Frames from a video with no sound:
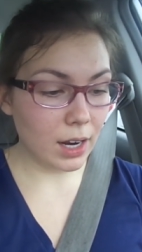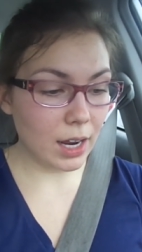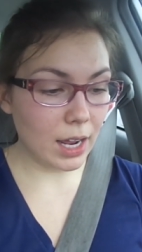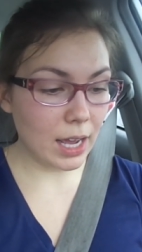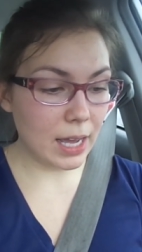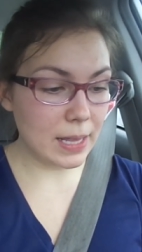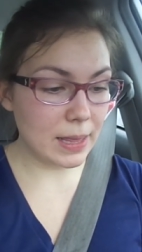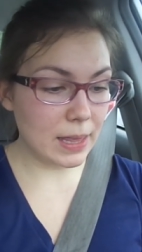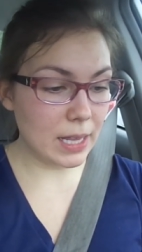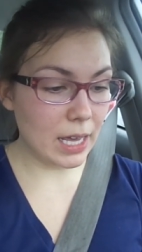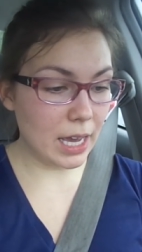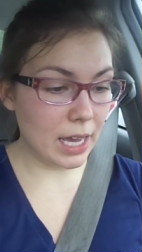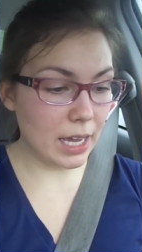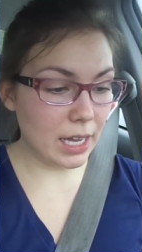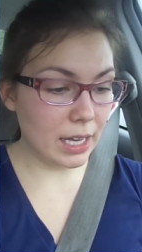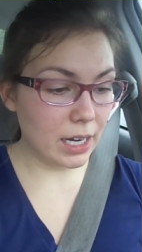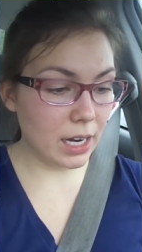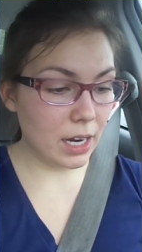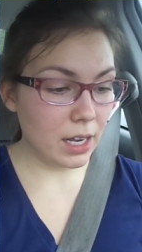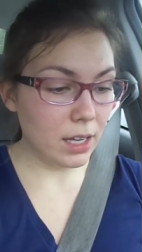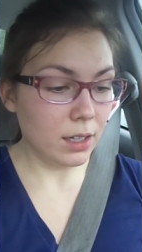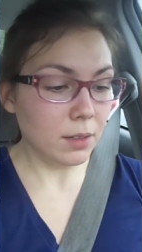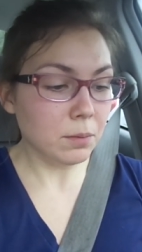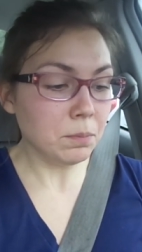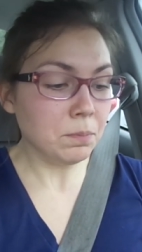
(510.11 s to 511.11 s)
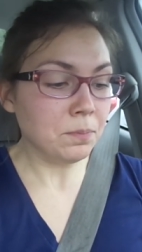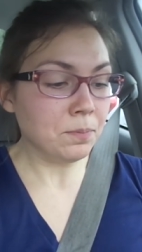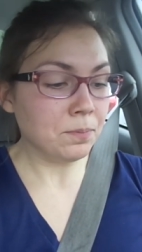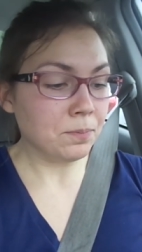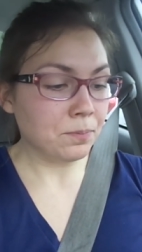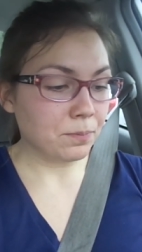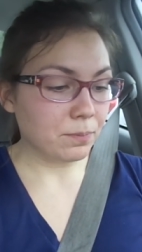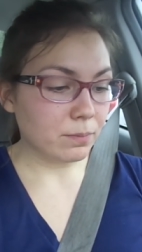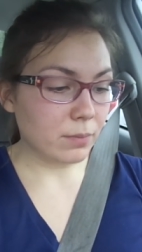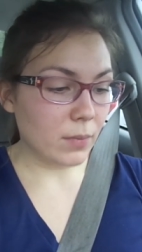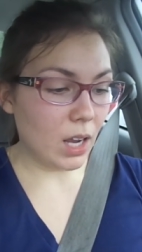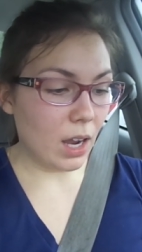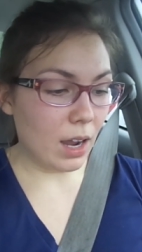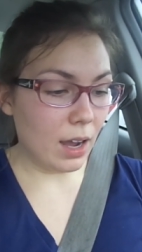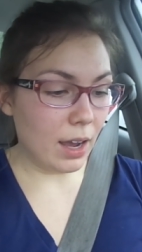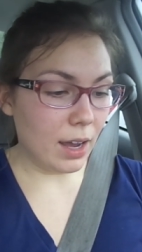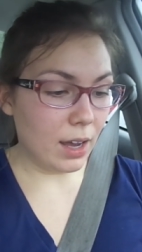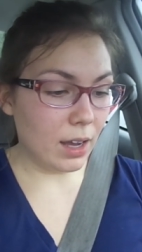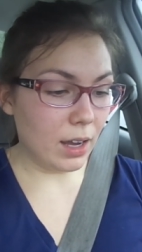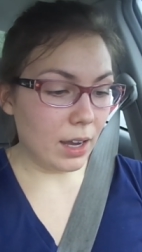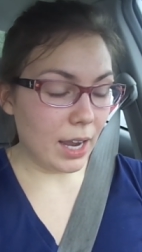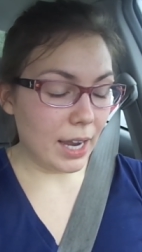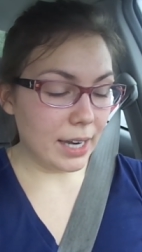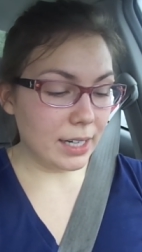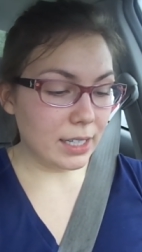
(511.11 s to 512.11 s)
And then
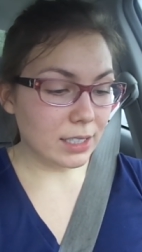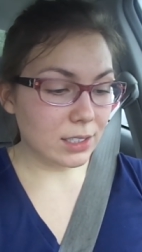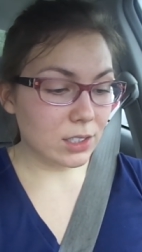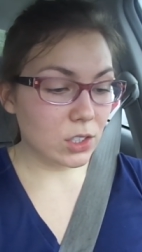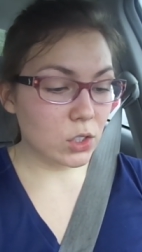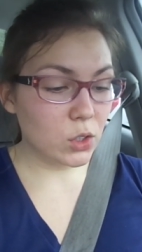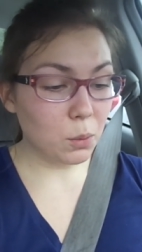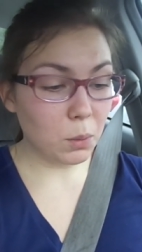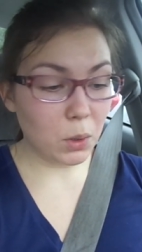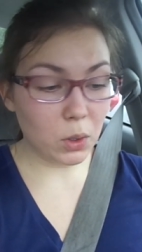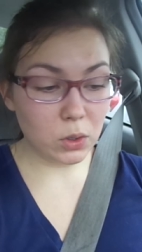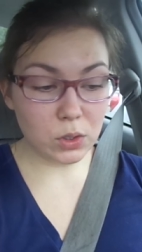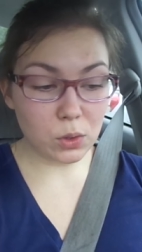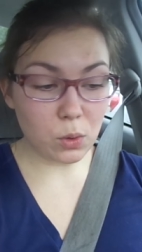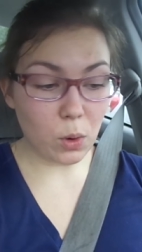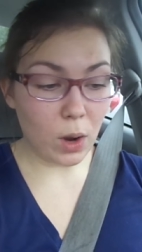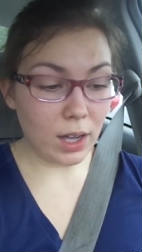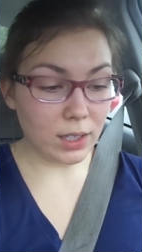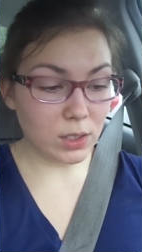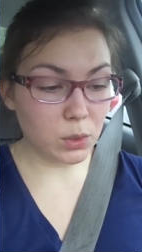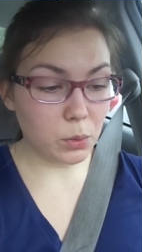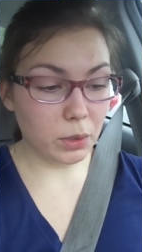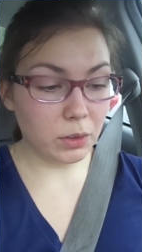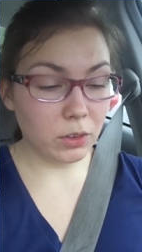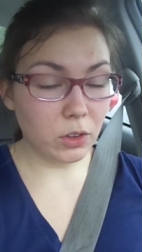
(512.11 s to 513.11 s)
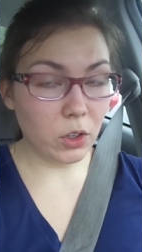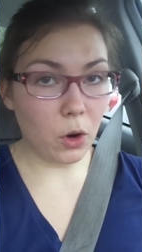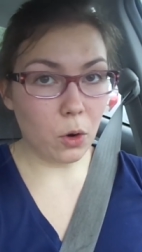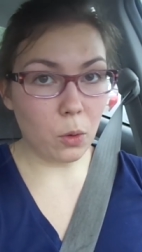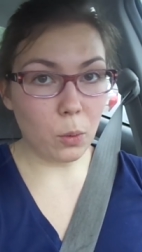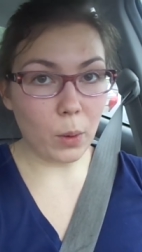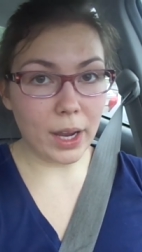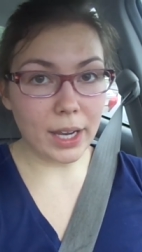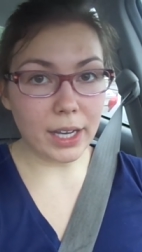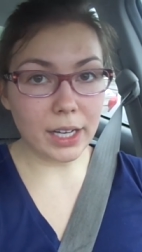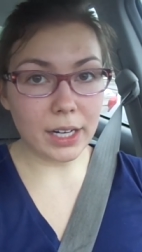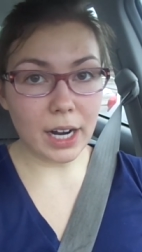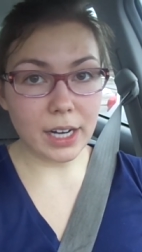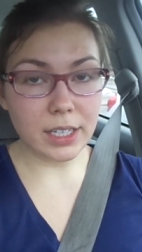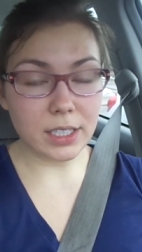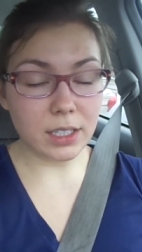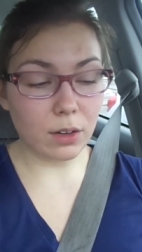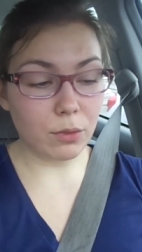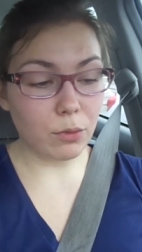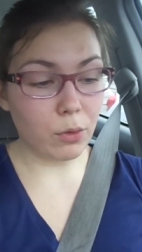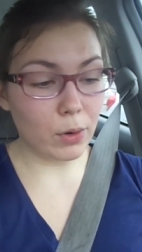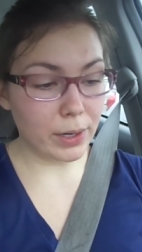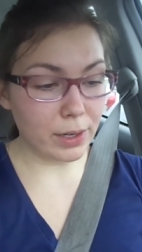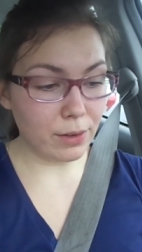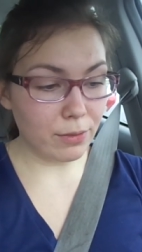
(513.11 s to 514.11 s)
uh, I did sumo squats with no weight. I
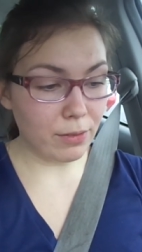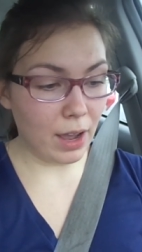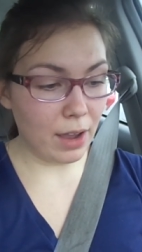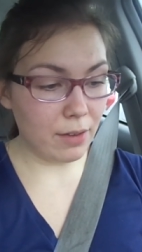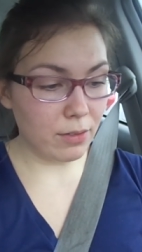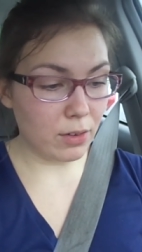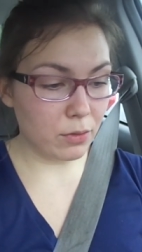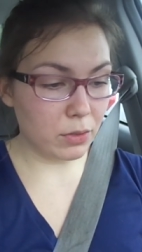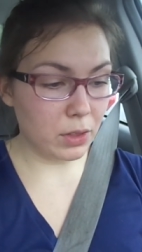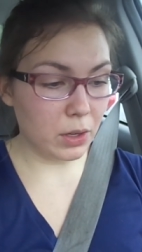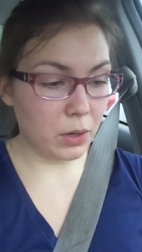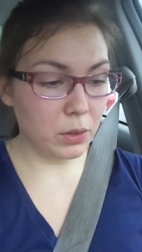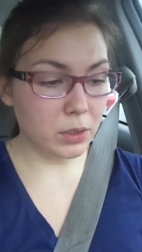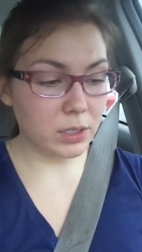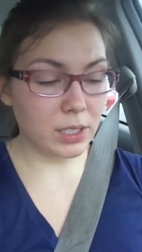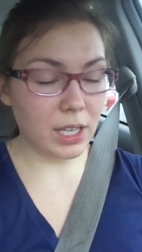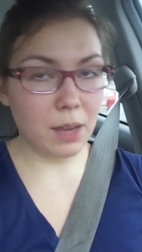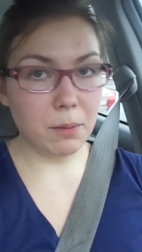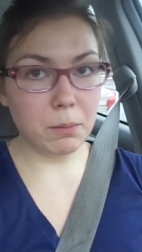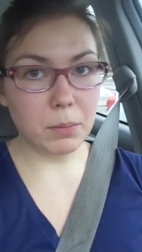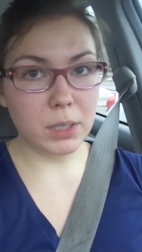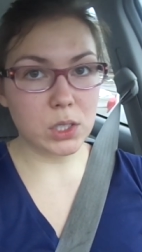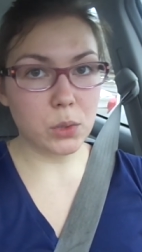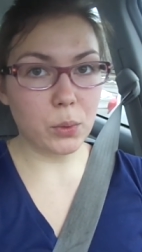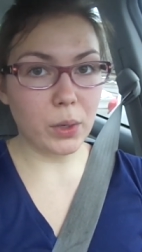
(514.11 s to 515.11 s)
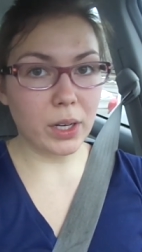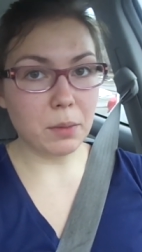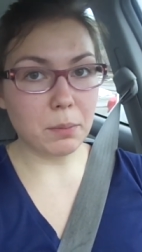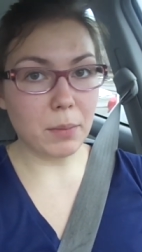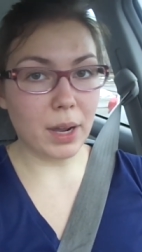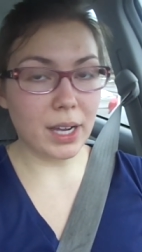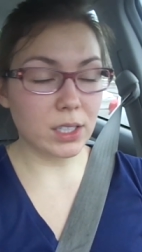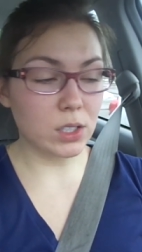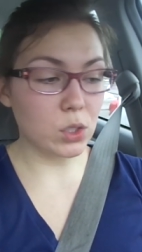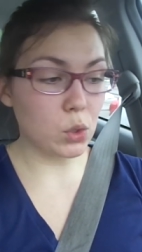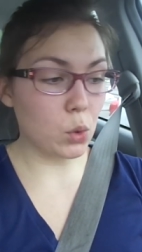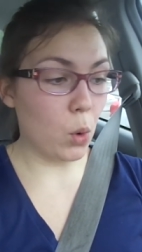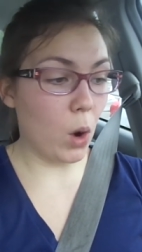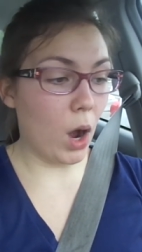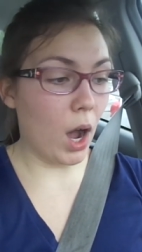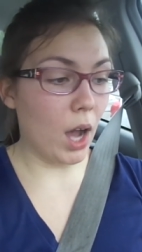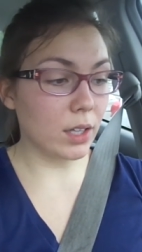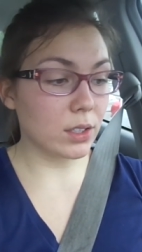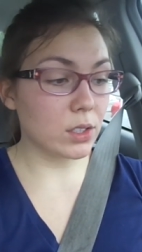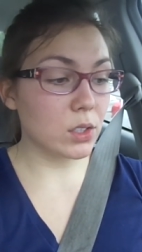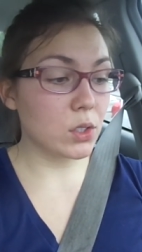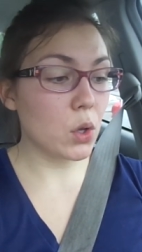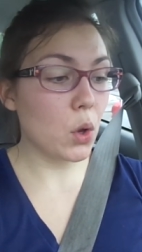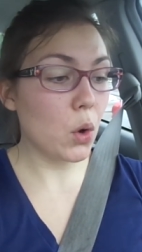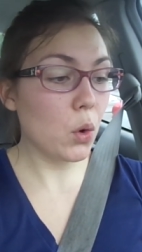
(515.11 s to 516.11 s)
did forty-five of those in between my
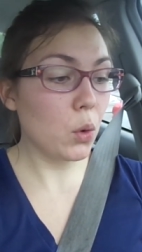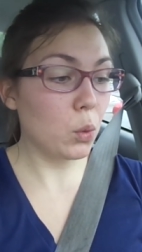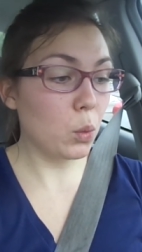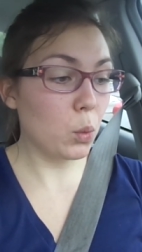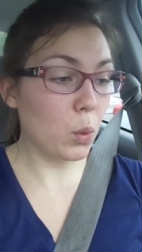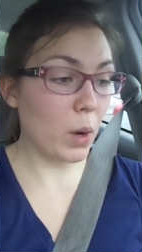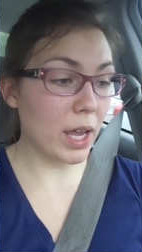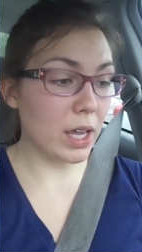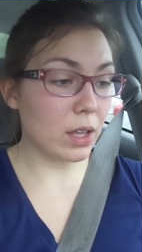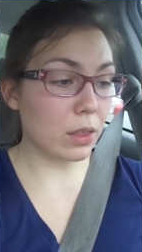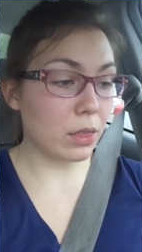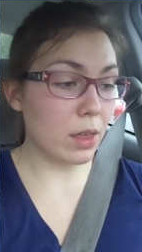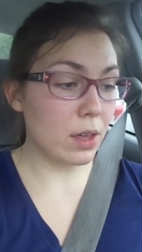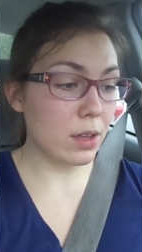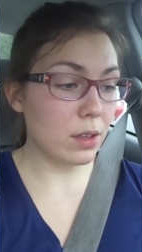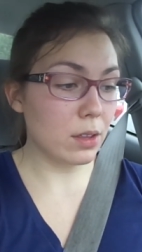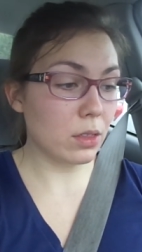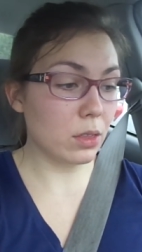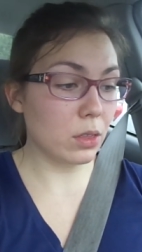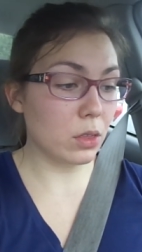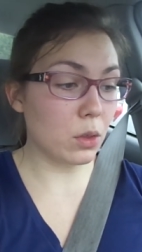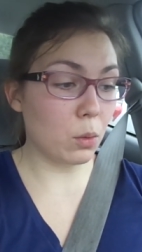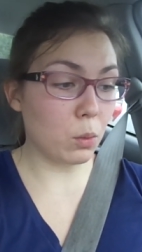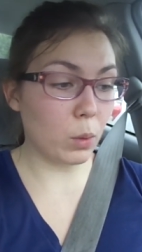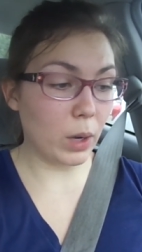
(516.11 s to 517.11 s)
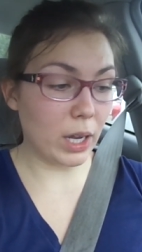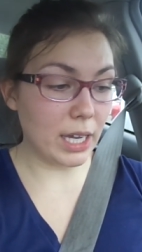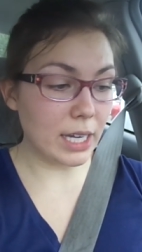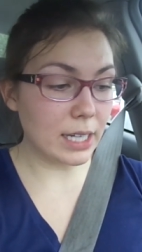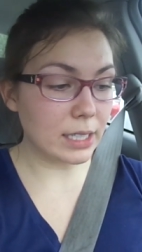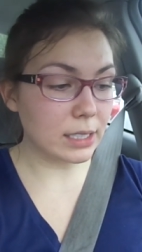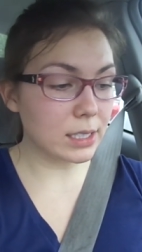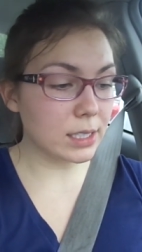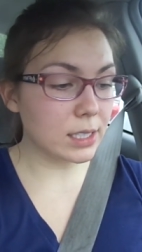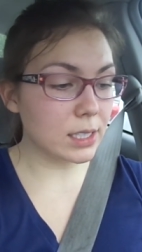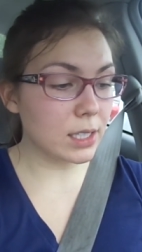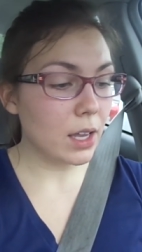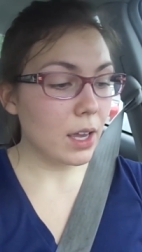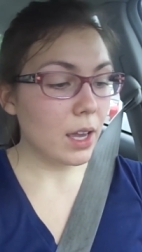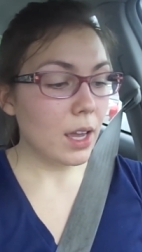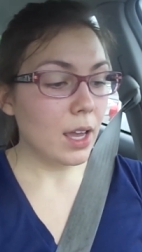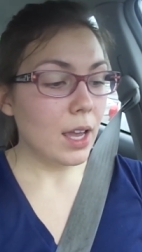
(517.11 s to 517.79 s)
squats with the weights.